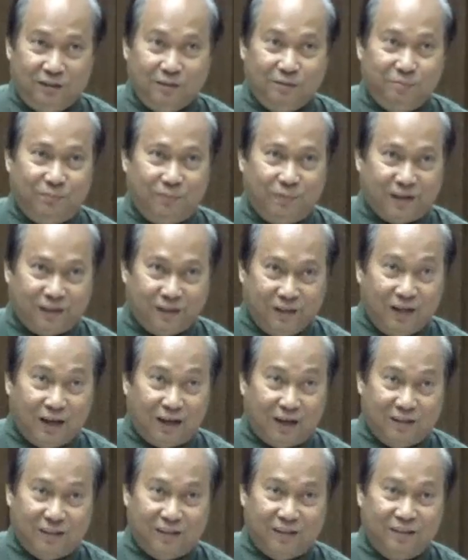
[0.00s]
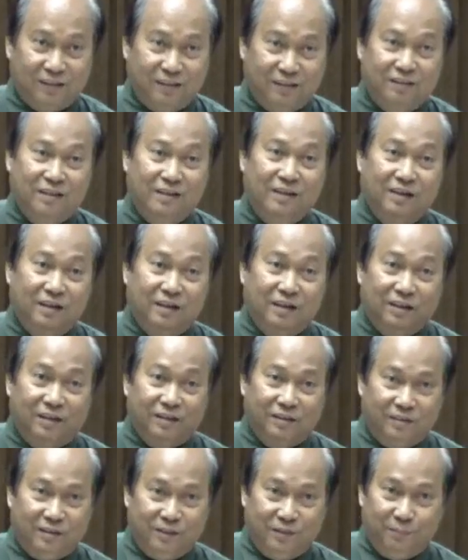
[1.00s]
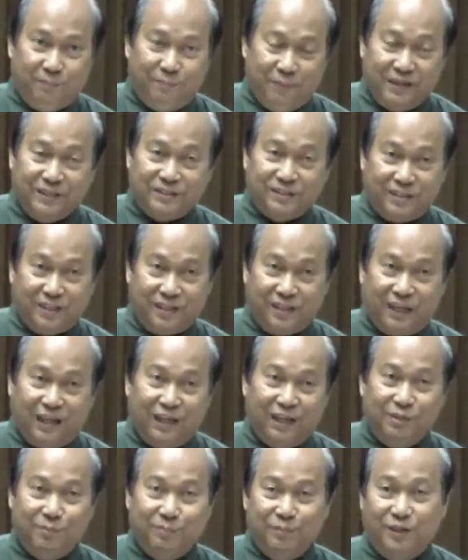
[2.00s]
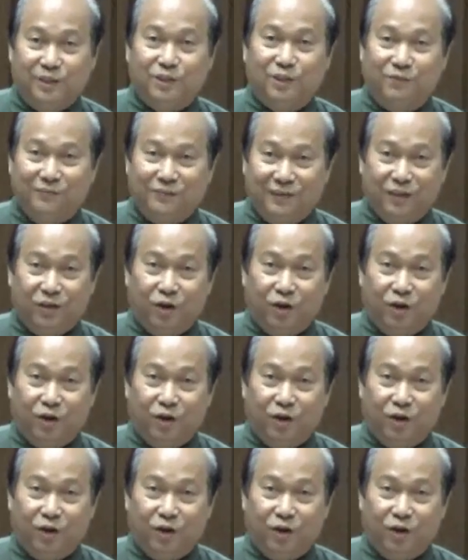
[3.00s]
by God, and the basic element of a